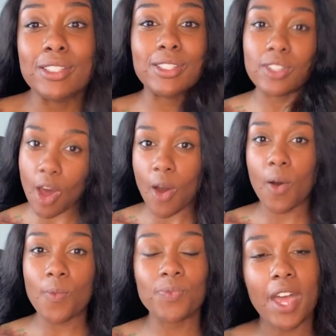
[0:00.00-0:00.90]

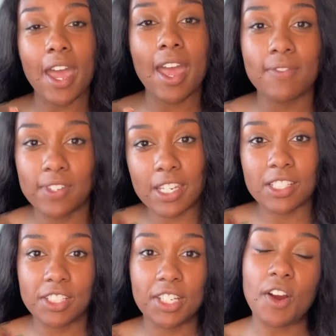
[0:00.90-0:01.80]
So I had
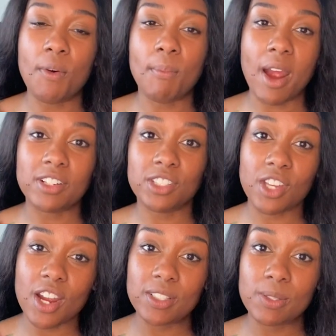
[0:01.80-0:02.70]
VSG on March
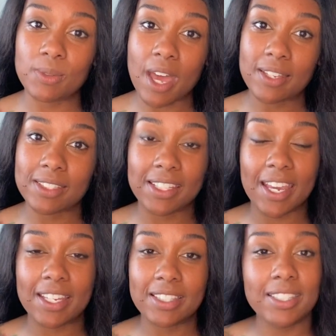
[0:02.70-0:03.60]
3rd,
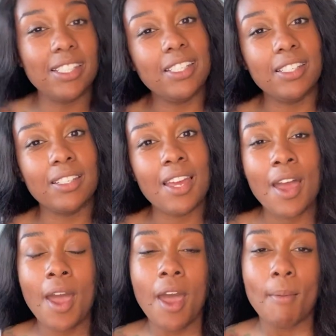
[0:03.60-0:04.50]
2018.
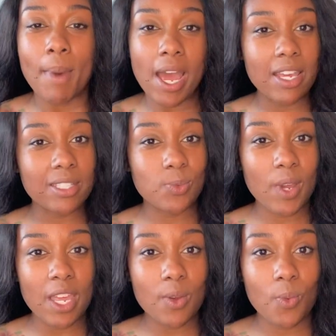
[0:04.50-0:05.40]
My highest
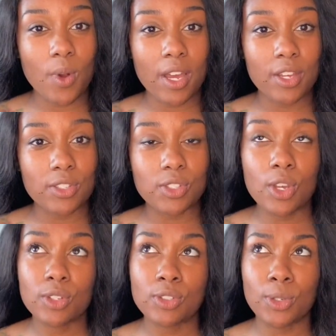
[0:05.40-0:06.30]
weight was
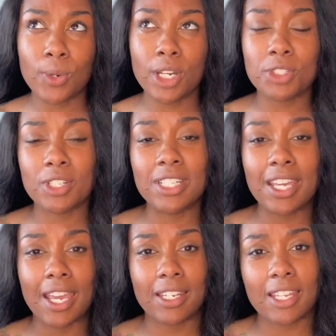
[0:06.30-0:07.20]

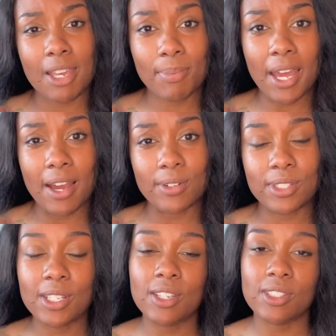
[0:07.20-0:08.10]
288
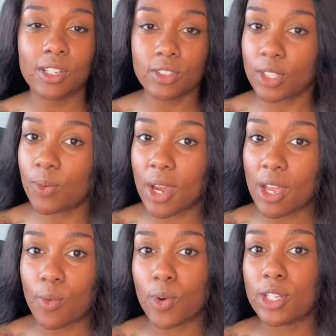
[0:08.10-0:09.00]
pounds. Surgery
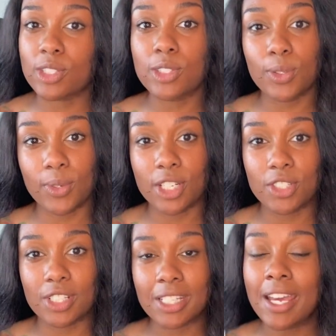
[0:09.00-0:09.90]
weight was
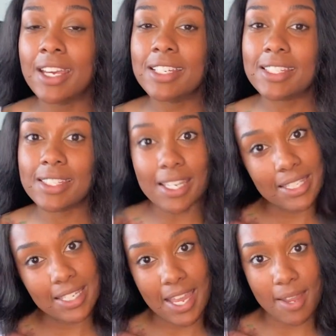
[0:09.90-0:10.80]

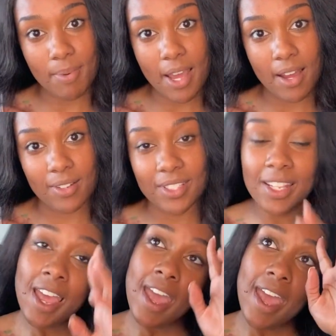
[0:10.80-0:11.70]
268 pounds.
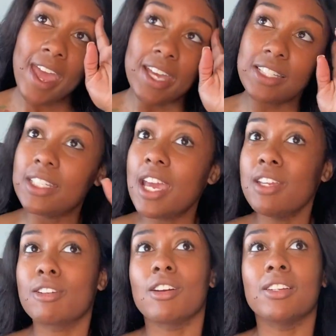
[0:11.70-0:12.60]
And today
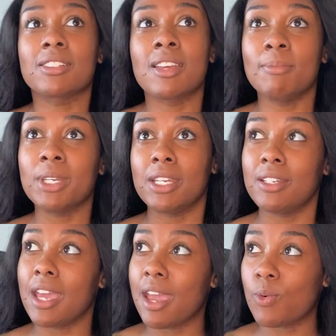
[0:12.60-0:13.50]
your girl is coming
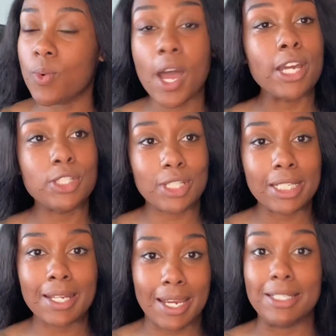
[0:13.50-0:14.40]
in at
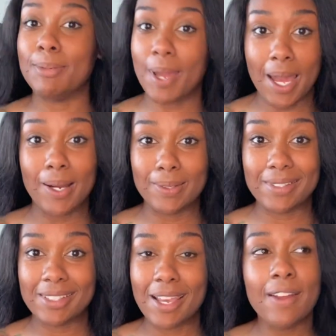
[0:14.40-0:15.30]
190
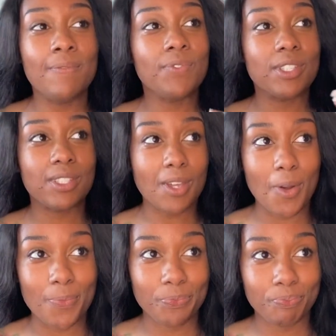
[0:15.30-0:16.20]
pounds.
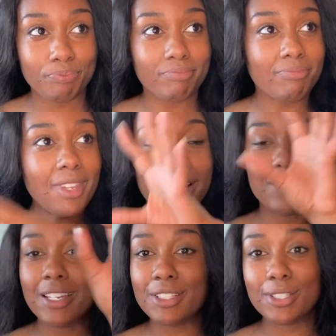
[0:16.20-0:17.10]
So
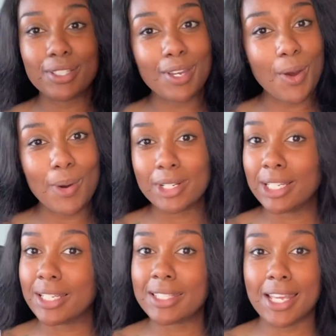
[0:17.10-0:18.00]
let's just go on a
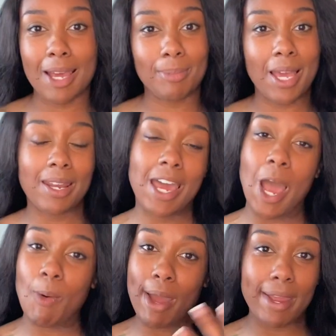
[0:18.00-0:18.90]
little timeline of
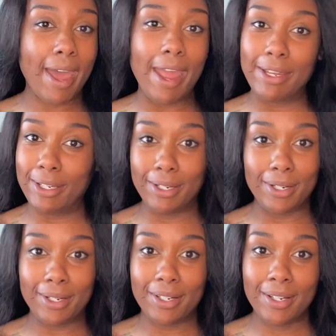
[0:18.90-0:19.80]
how I got
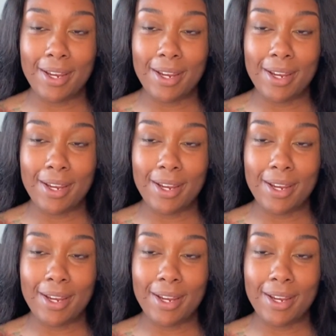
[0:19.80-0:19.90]
here.